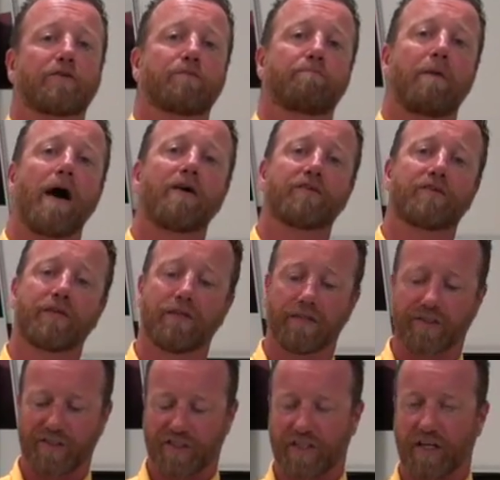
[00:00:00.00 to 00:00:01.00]
Spot
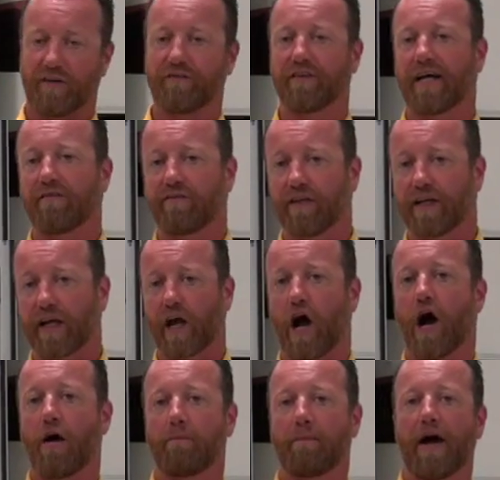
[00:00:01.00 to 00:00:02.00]
sealant is a self-leveling
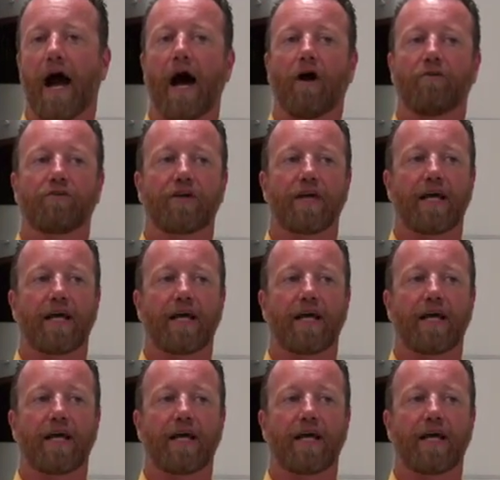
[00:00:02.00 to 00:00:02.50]
compound,